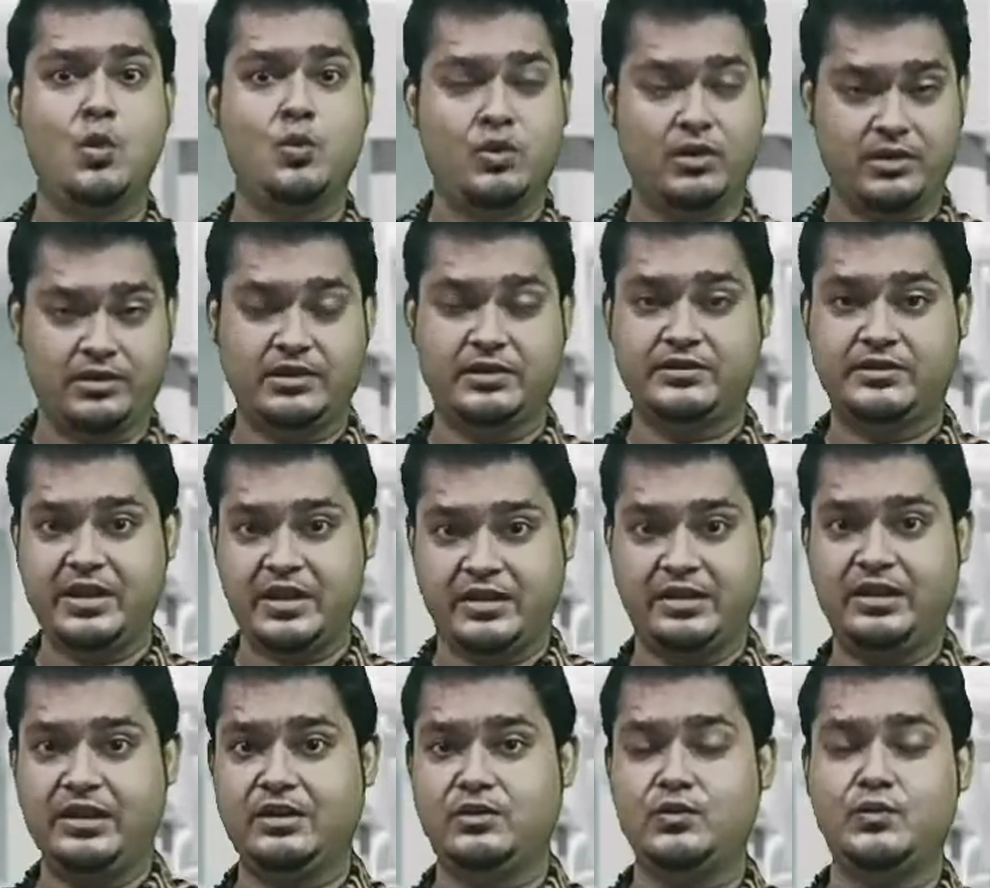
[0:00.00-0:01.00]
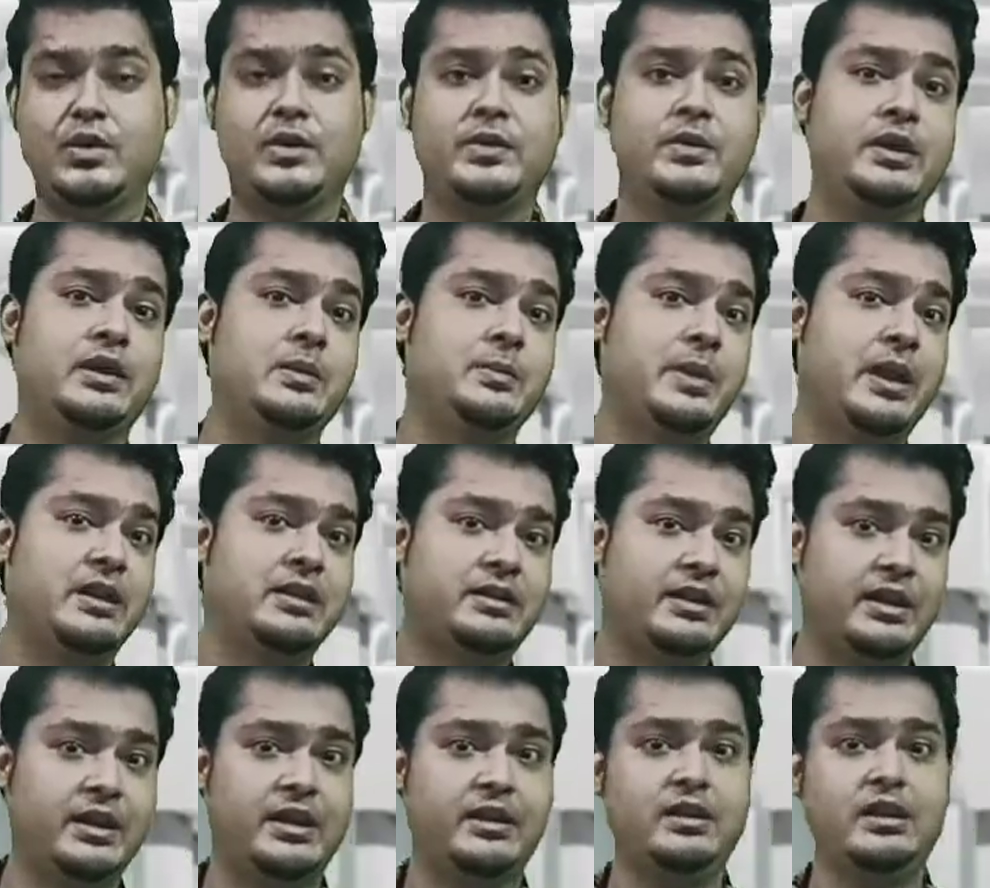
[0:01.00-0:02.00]
what are the technique we will
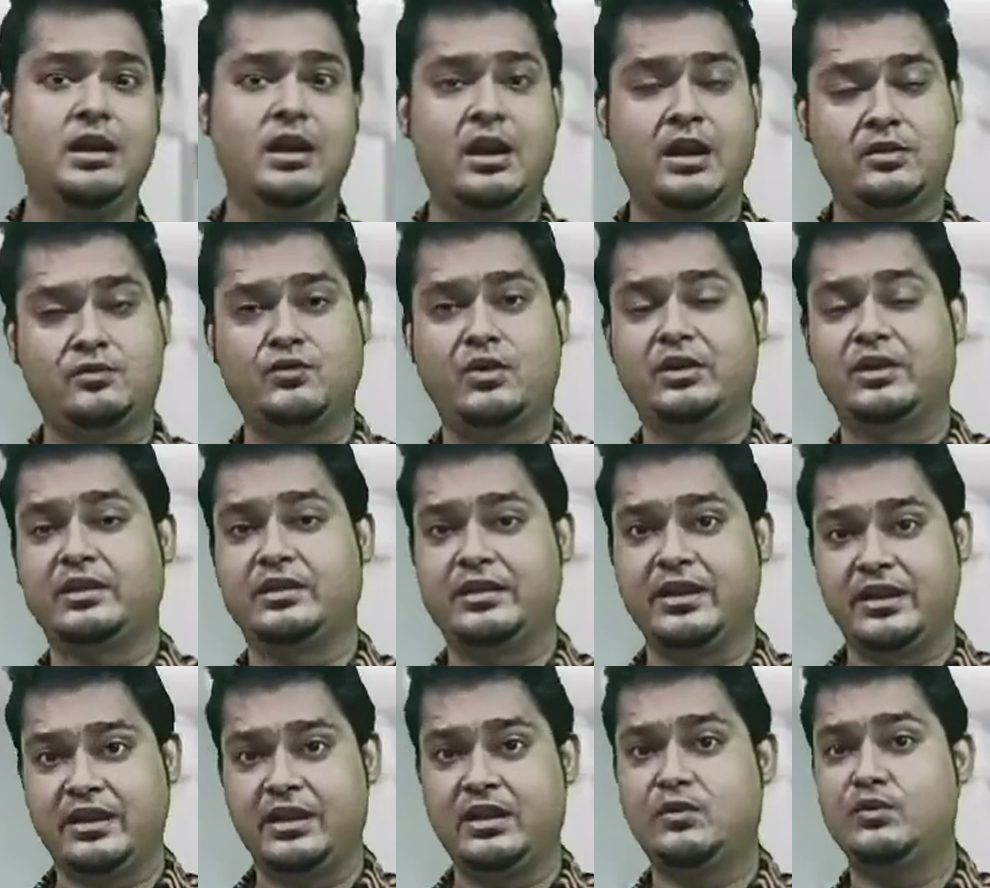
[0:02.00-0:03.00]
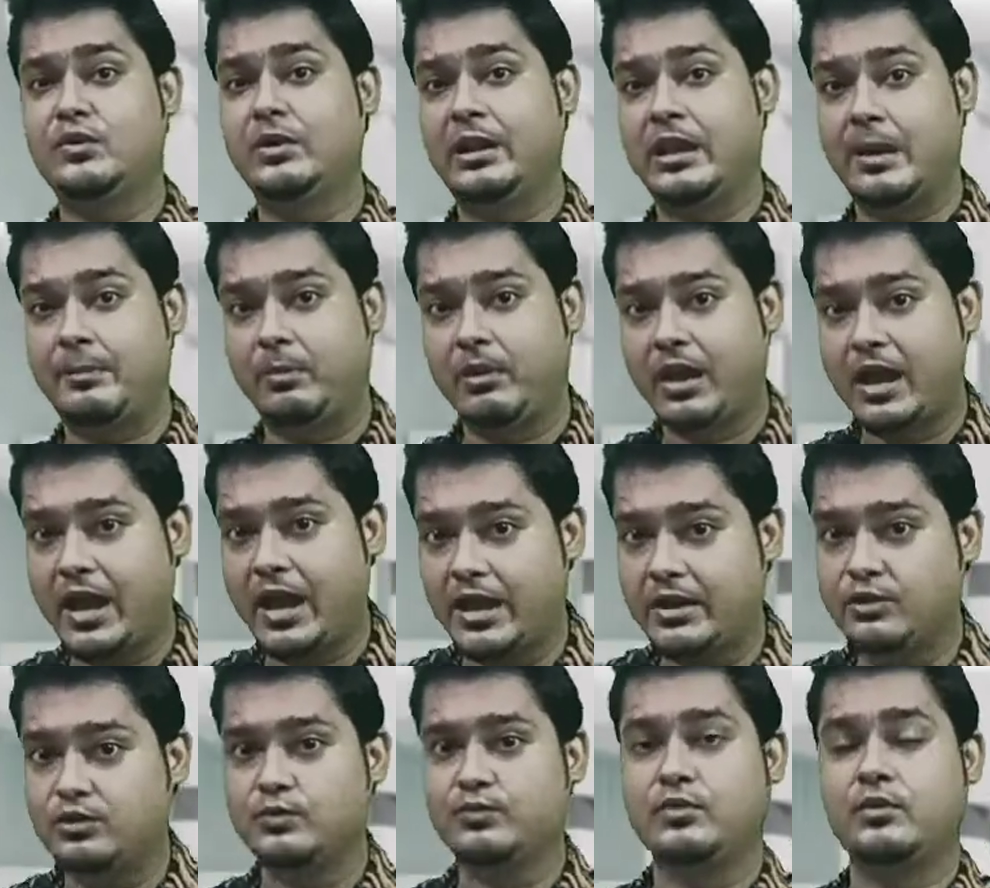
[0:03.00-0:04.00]
maintain and what are the technique we will
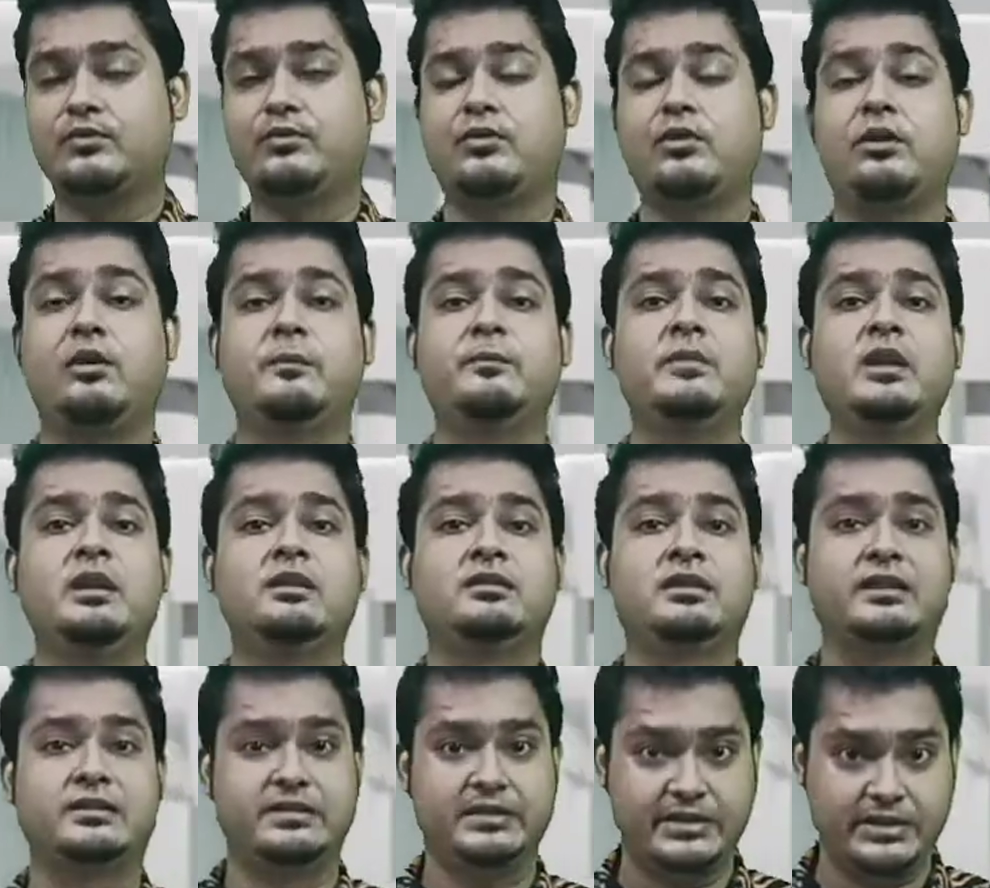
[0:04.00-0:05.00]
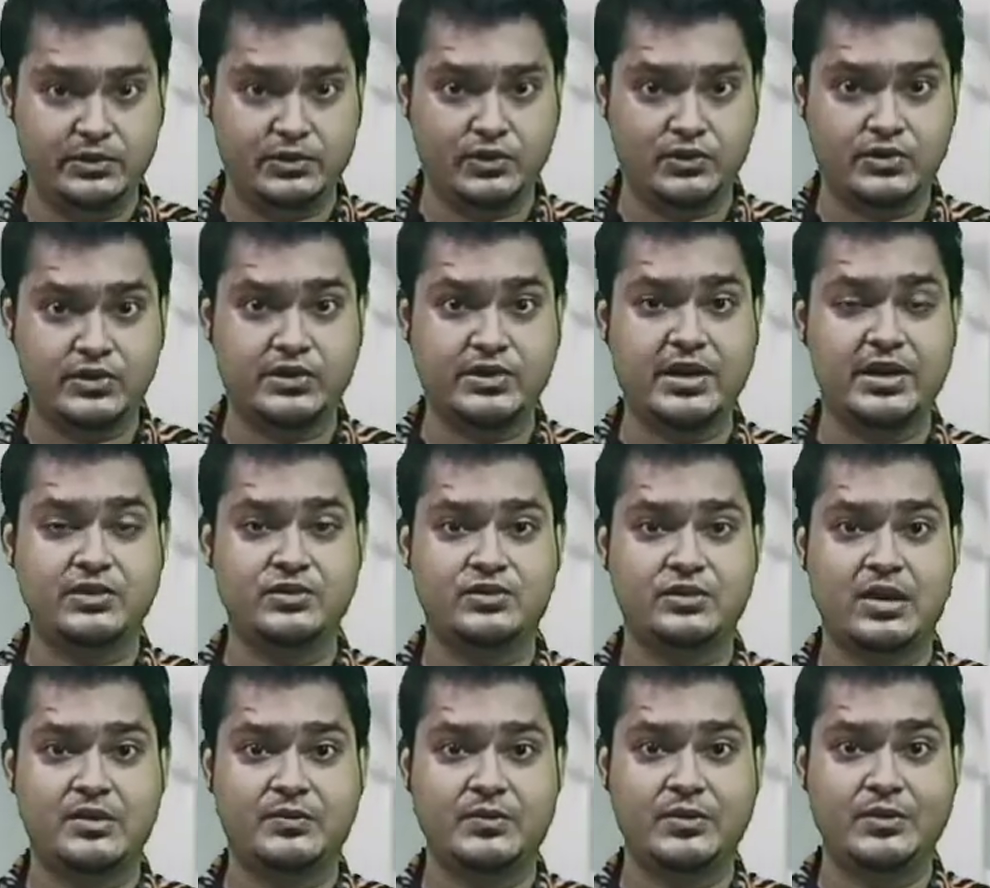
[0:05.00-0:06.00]
apply to perform the CT coronary
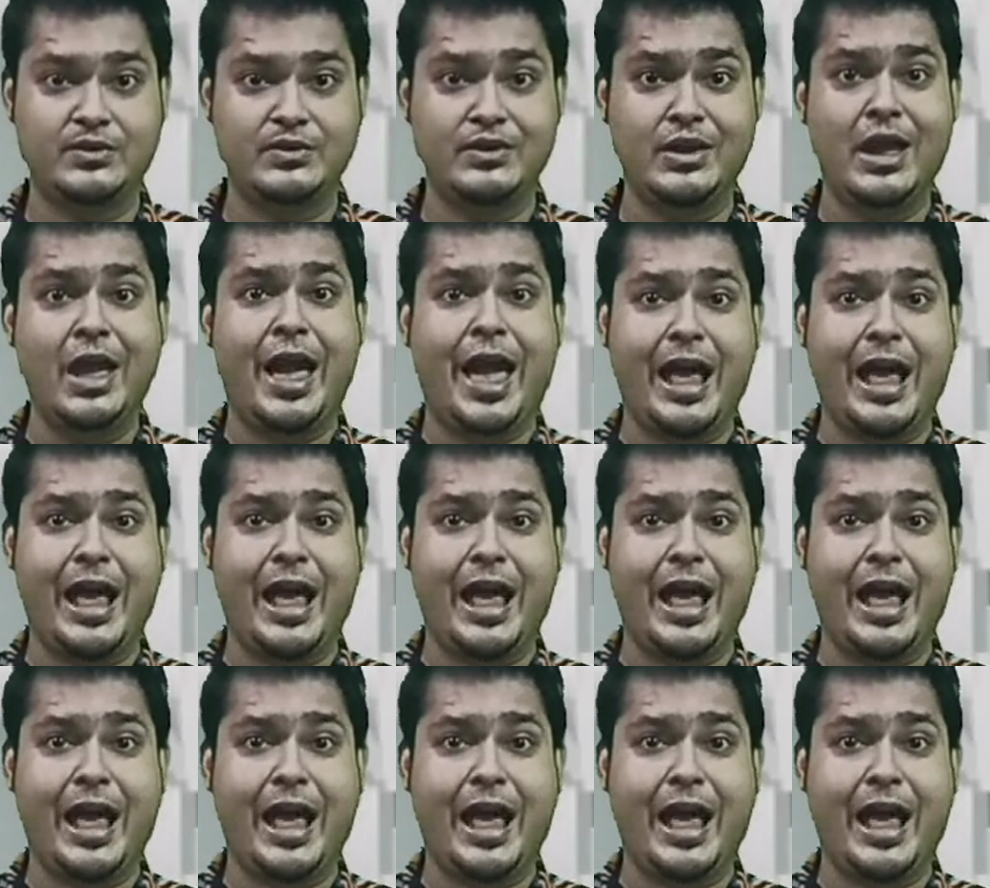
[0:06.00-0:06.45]
angiography,